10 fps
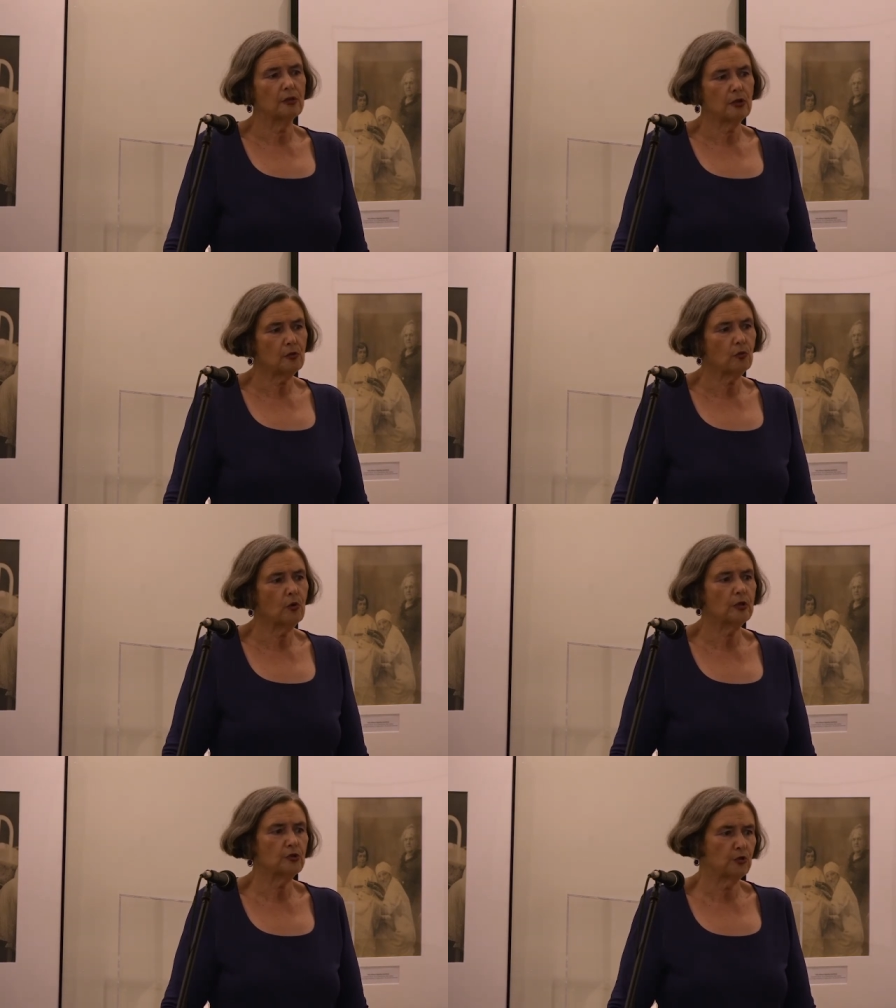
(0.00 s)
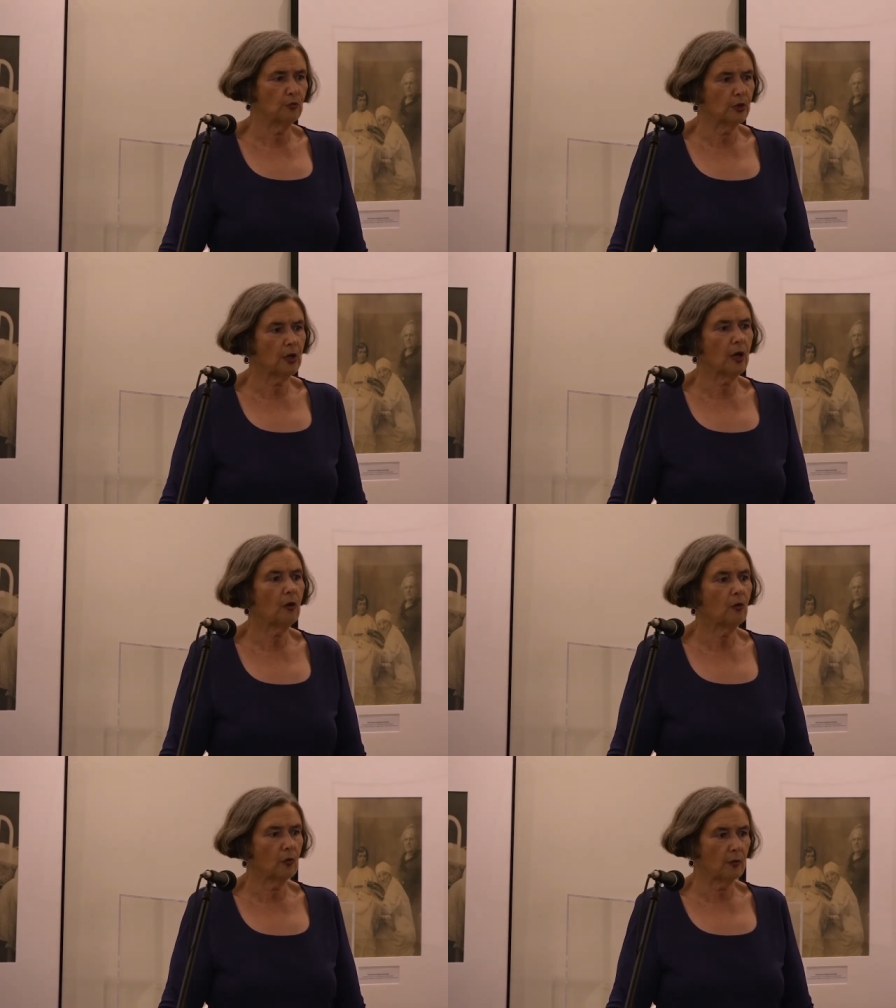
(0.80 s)
do what you would
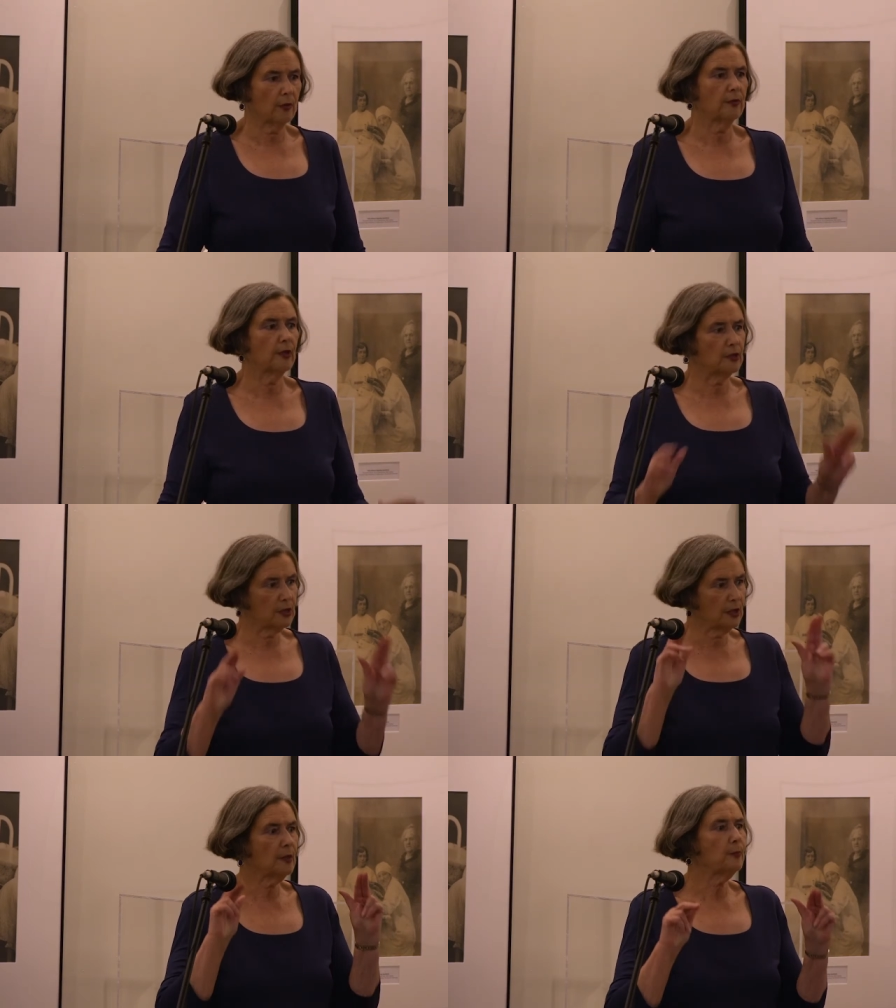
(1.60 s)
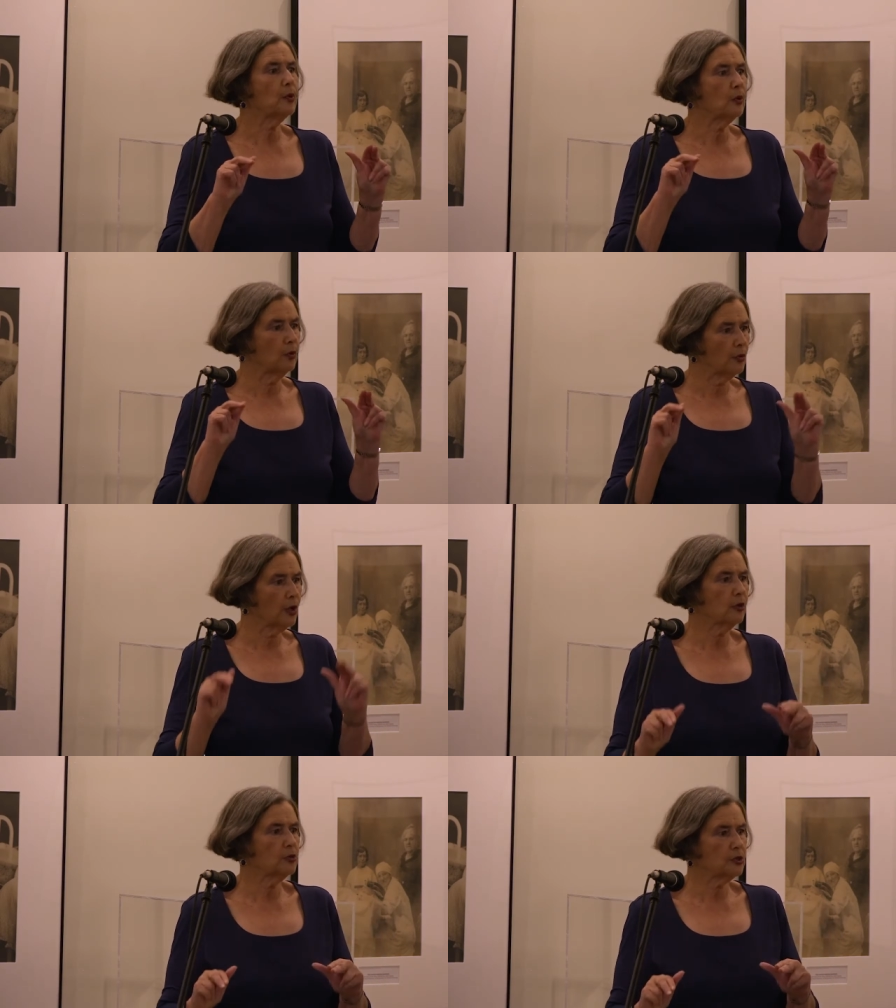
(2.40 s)
call the typical
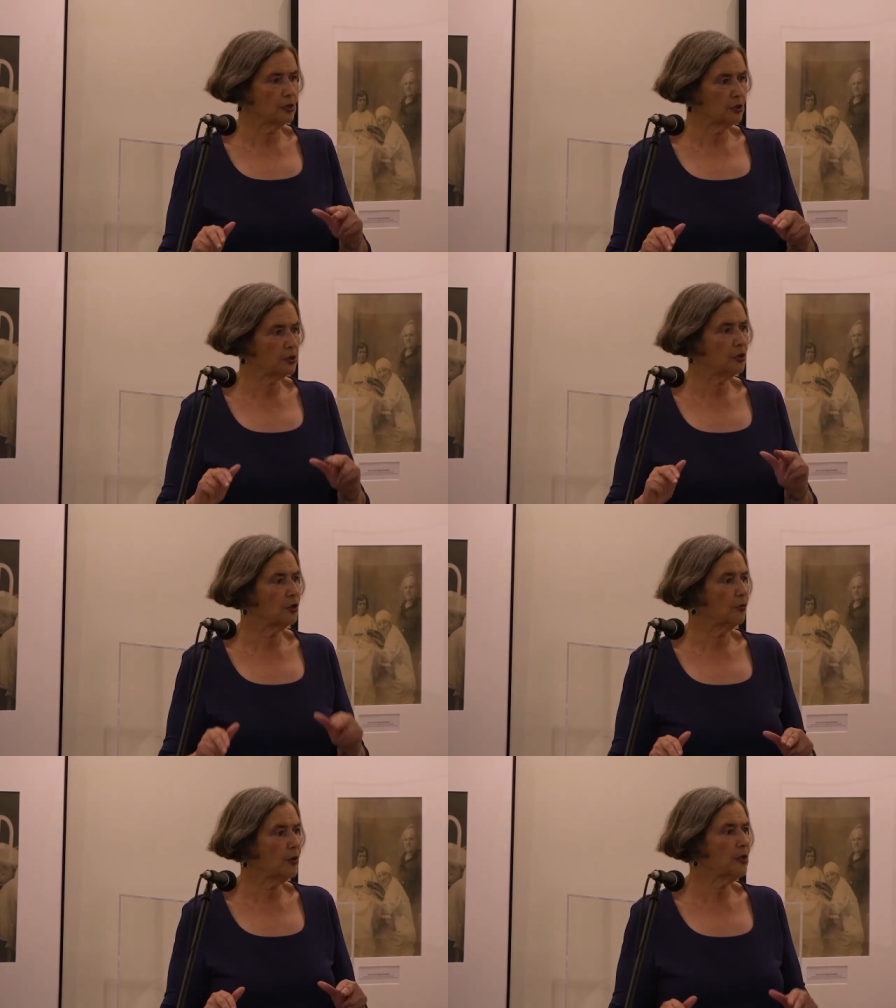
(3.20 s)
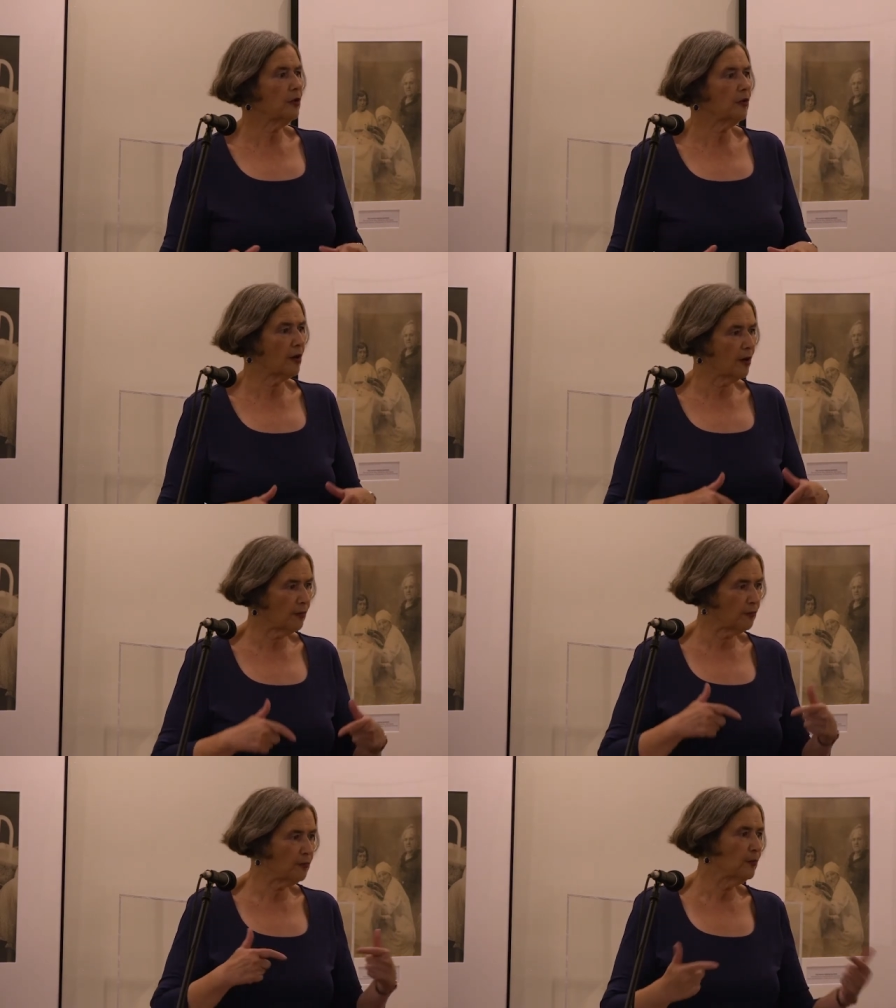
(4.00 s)
nurse's career
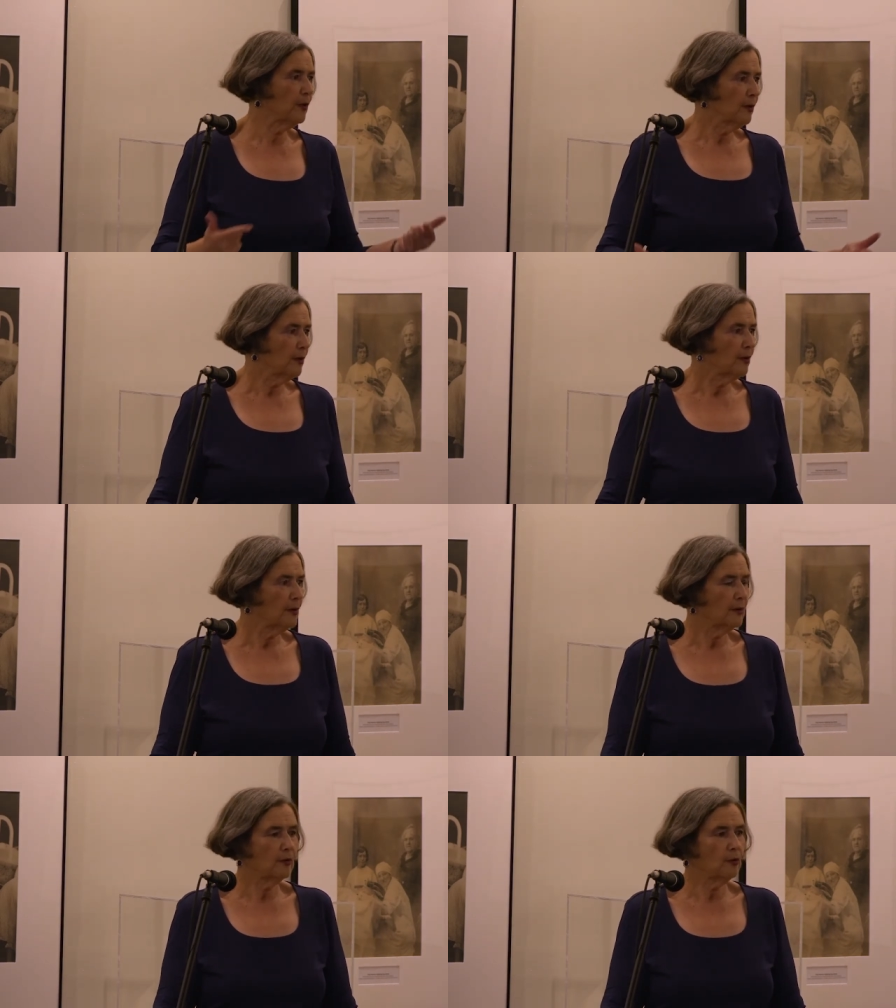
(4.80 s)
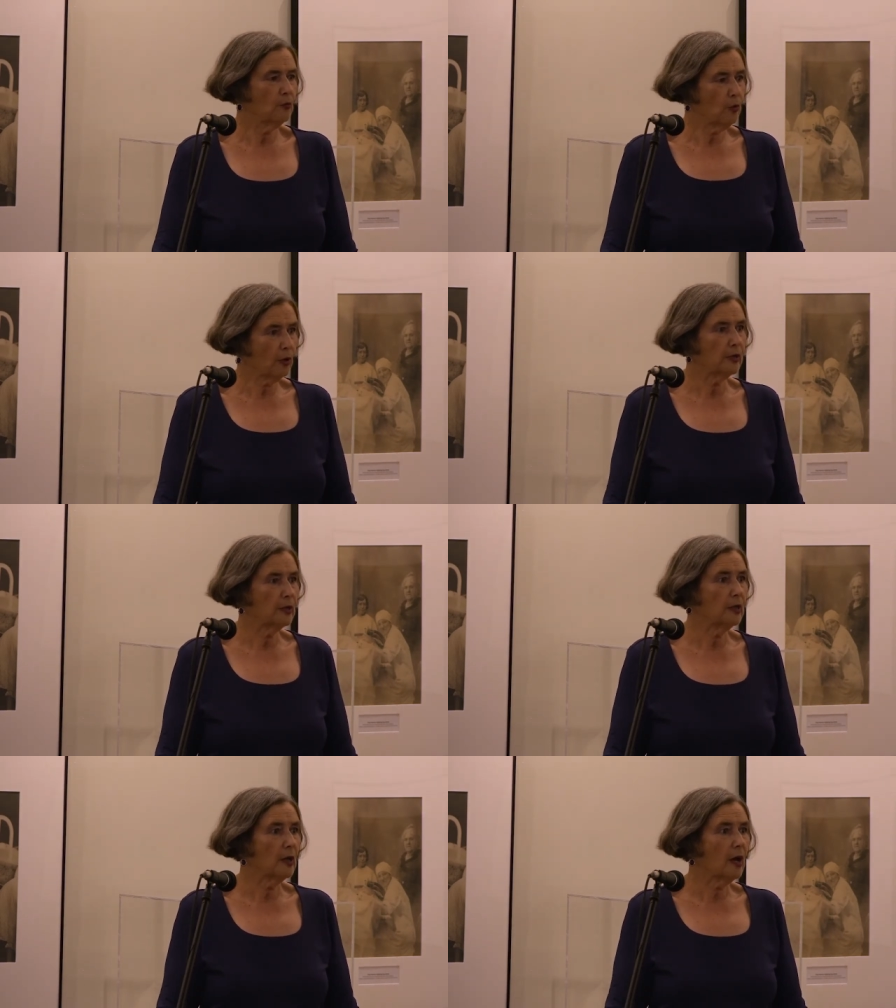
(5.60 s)
of
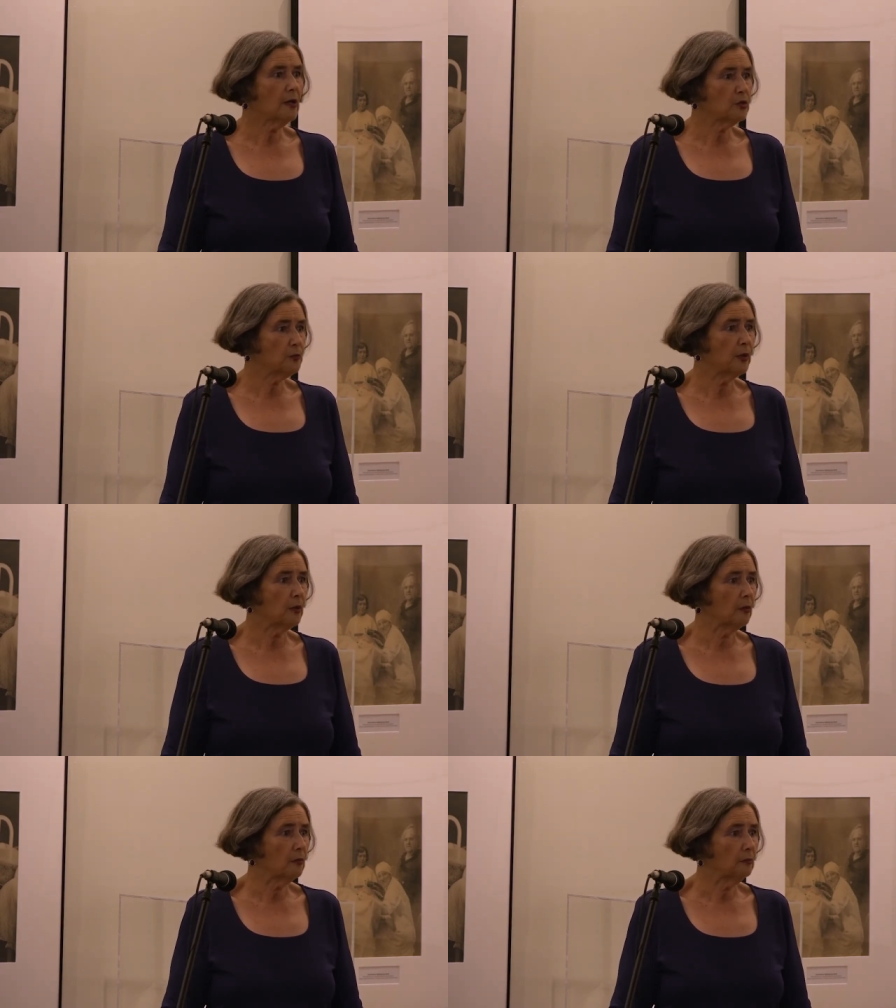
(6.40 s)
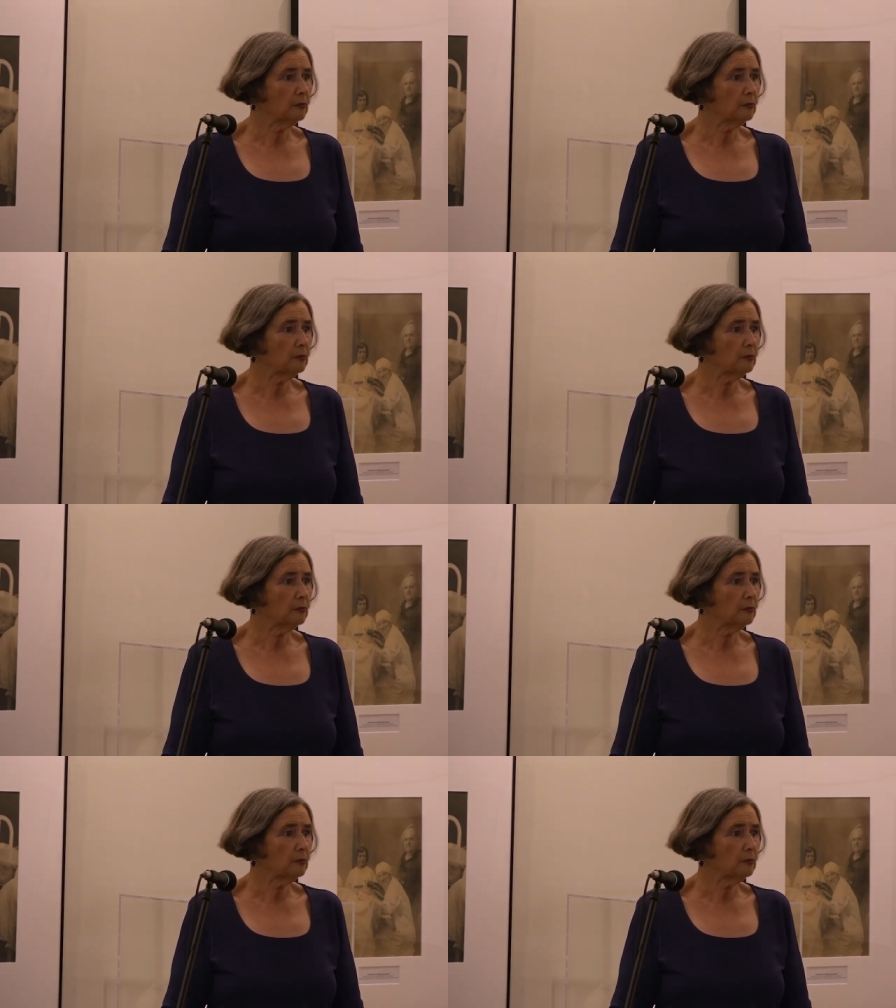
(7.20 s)
working in a hospital.